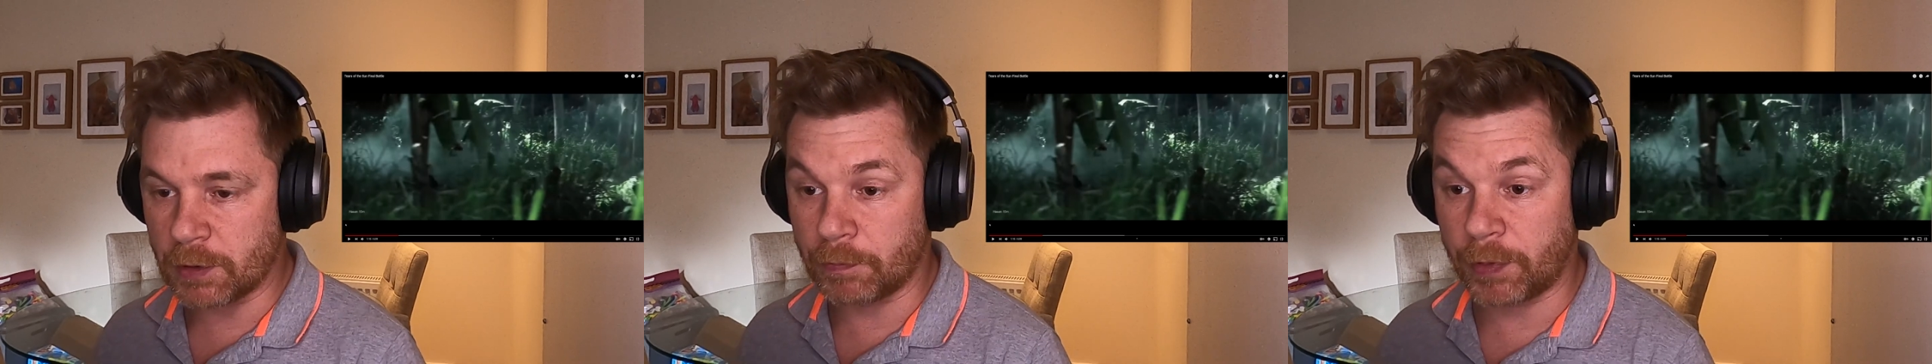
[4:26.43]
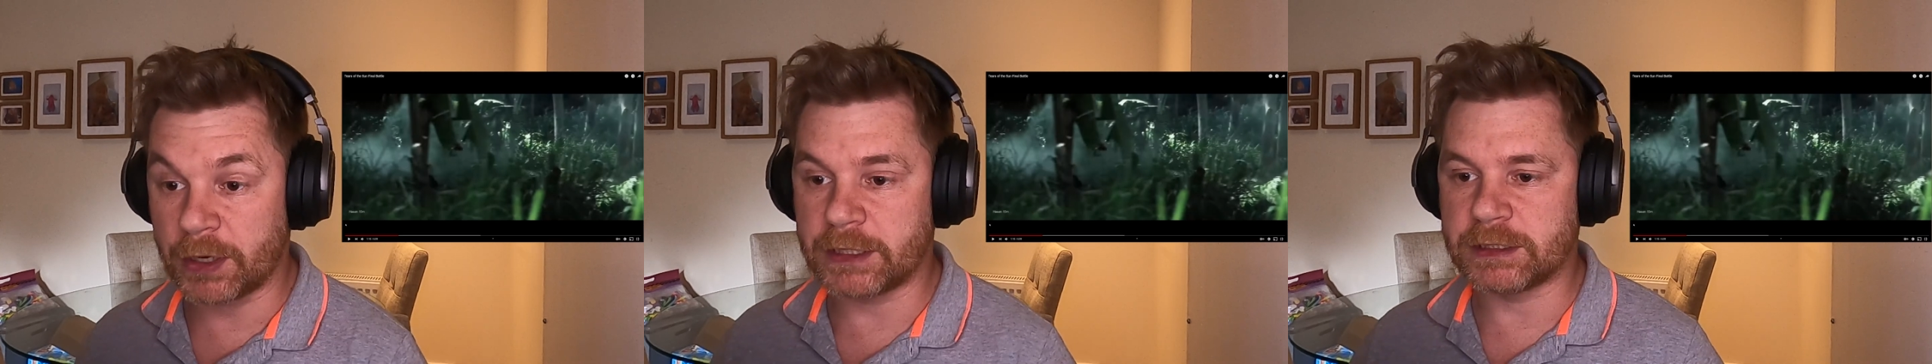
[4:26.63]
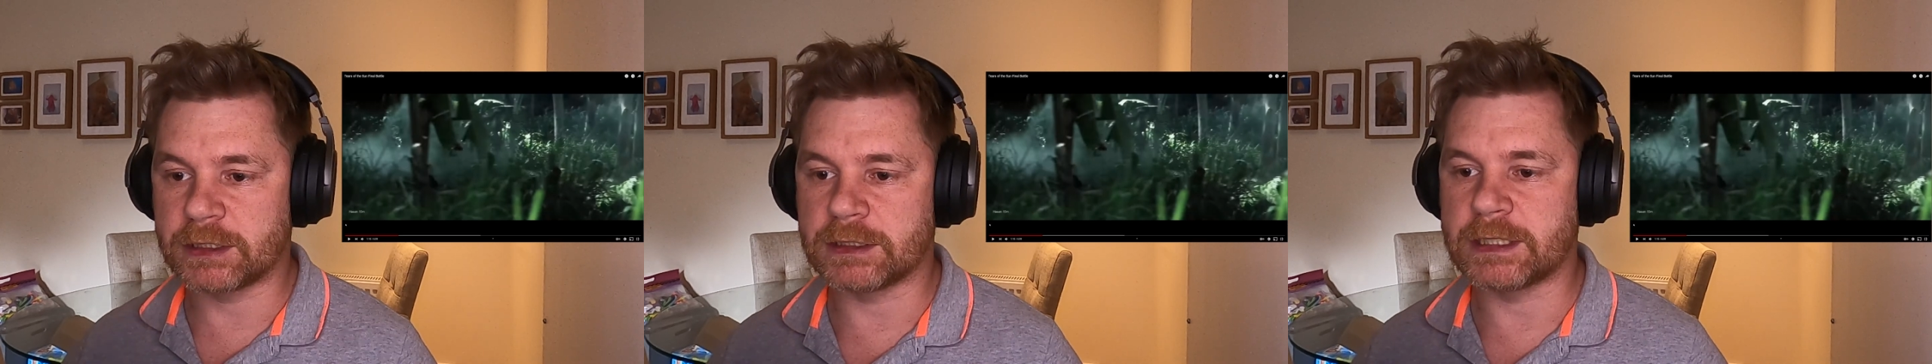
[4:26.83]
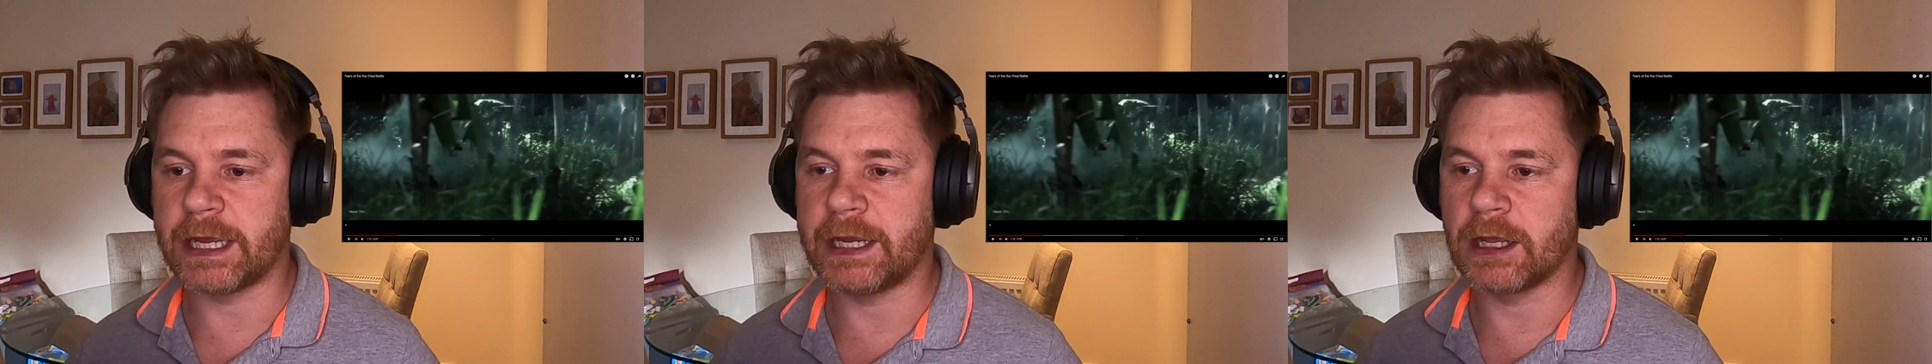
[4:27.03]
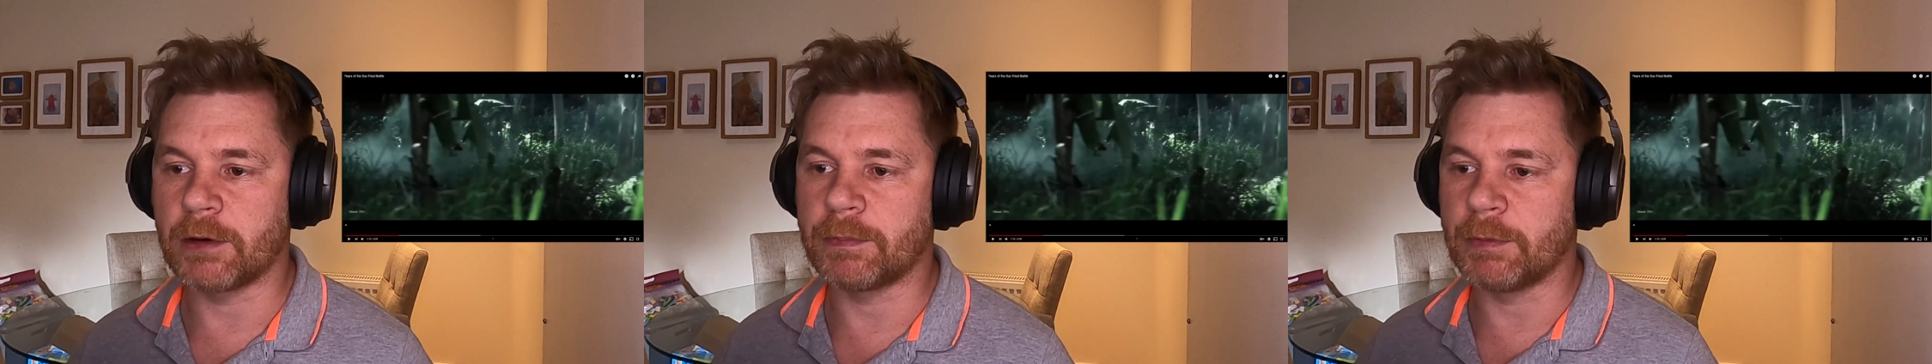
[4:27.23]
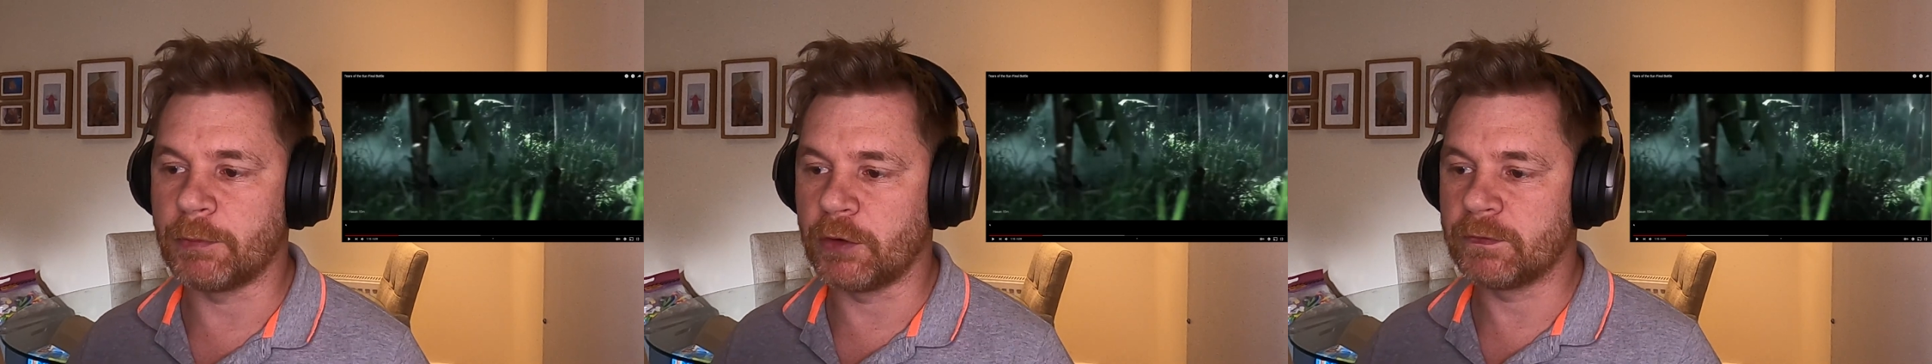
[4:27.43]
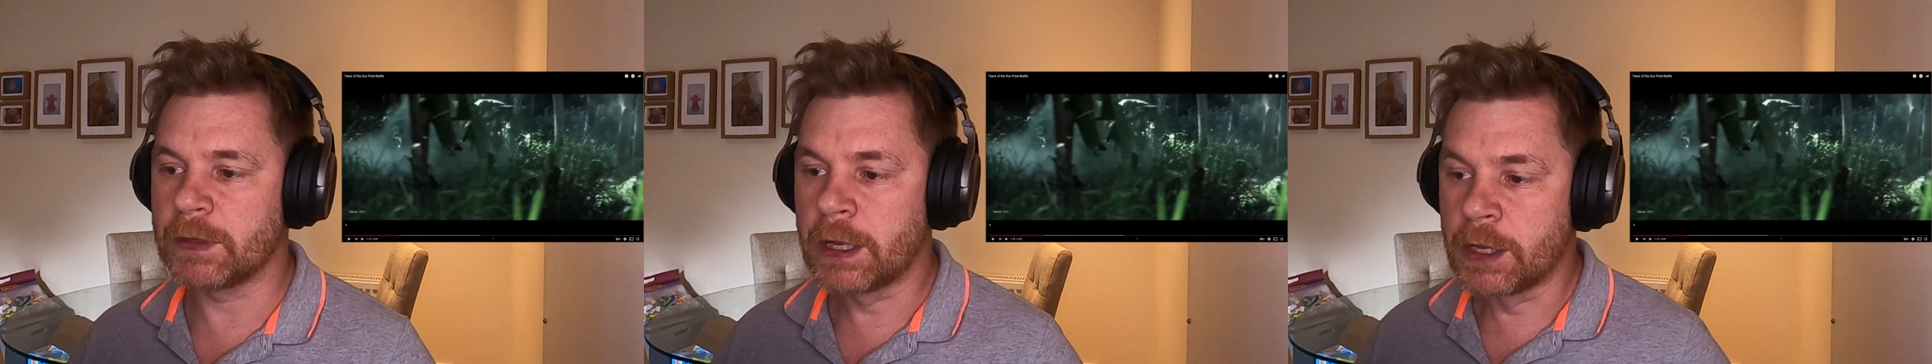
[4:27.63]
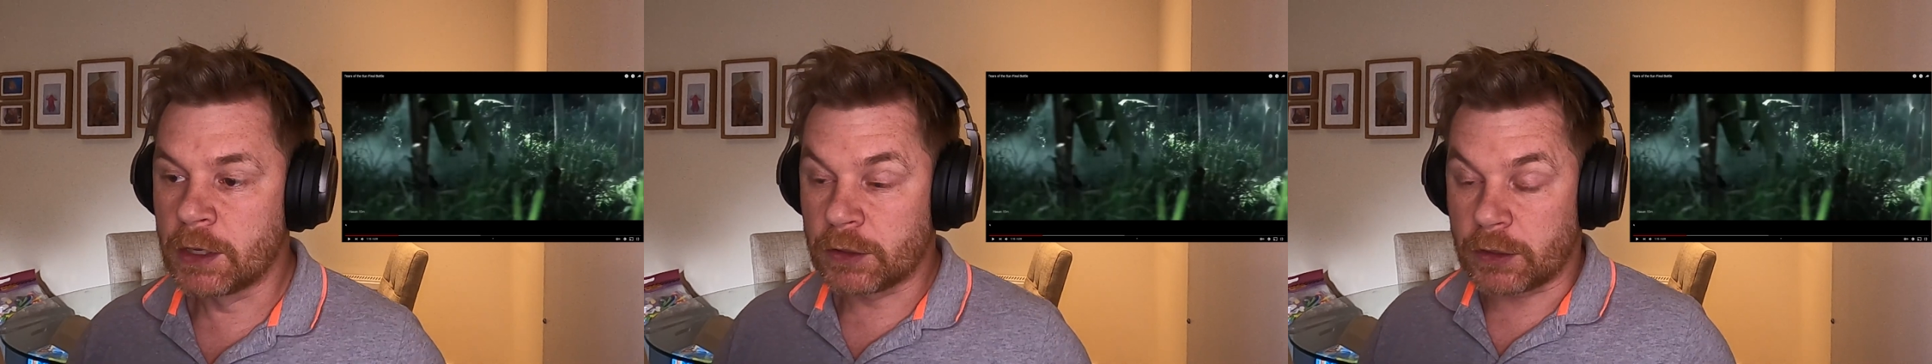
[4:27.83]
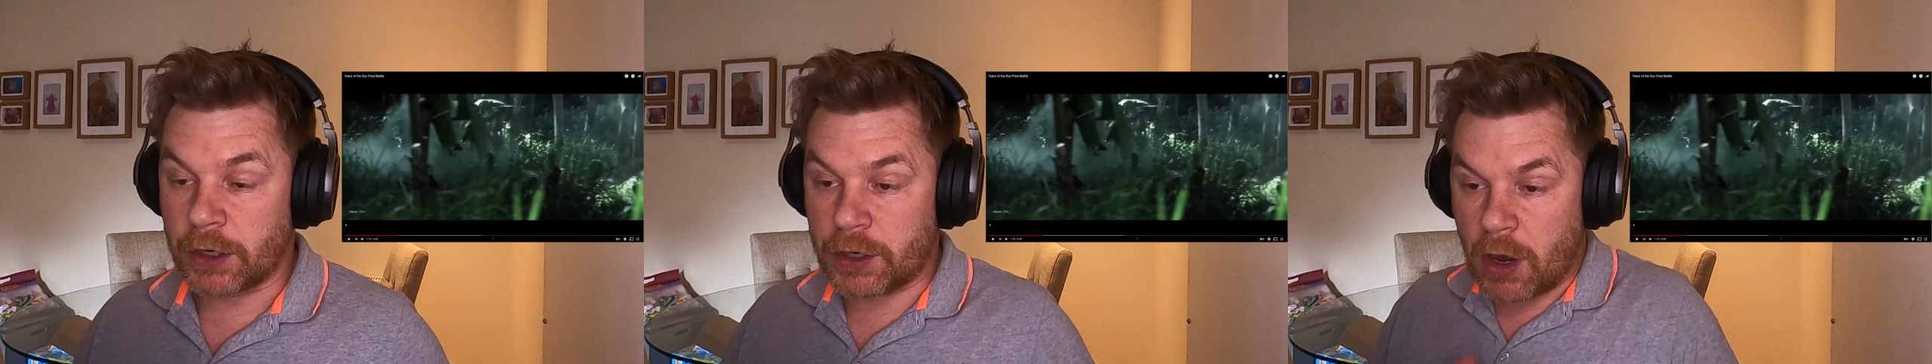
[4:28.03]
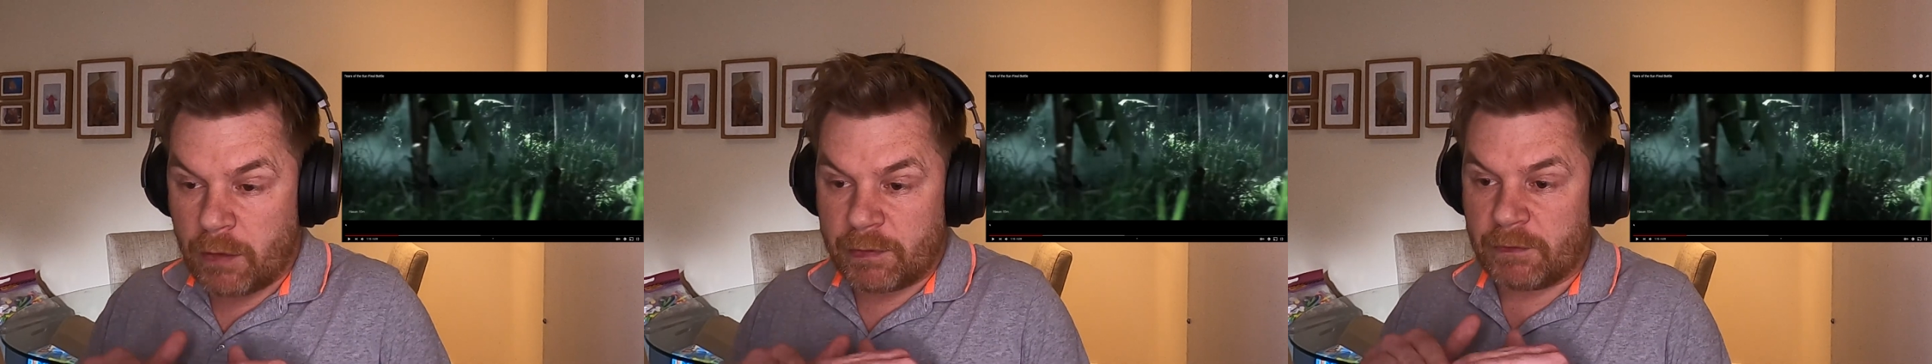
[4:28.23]
buddies as they get up and move.
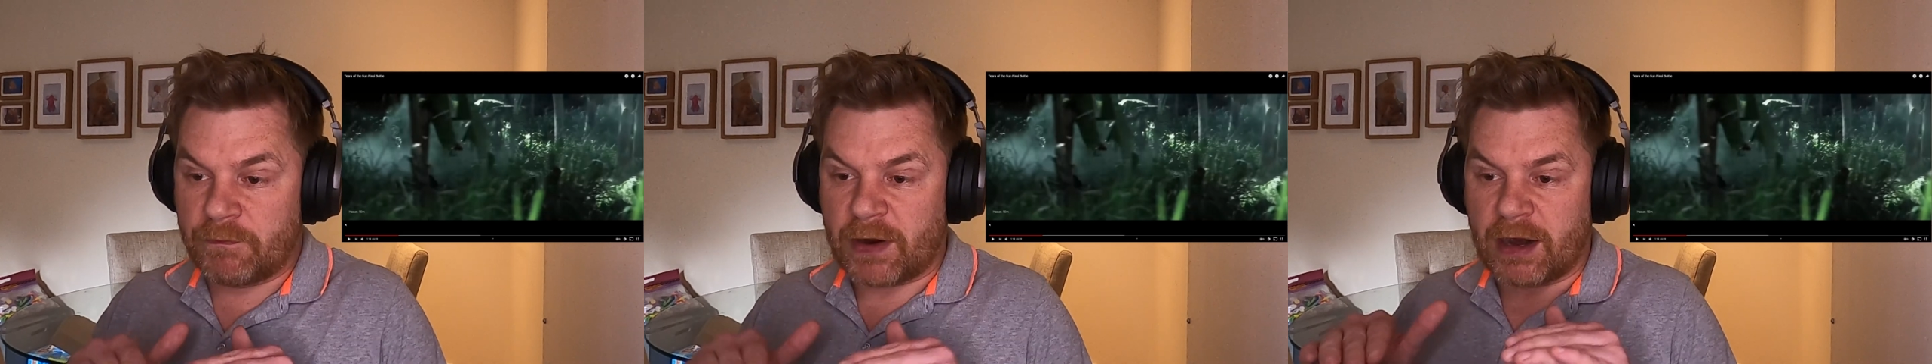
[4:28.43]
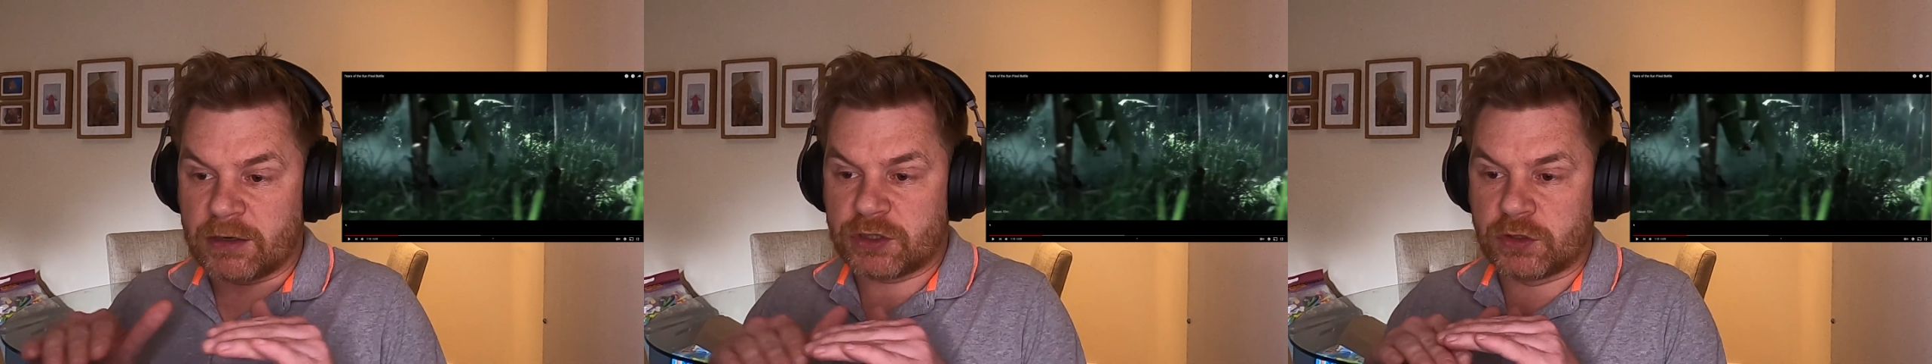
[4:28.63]
Now, cover and fire,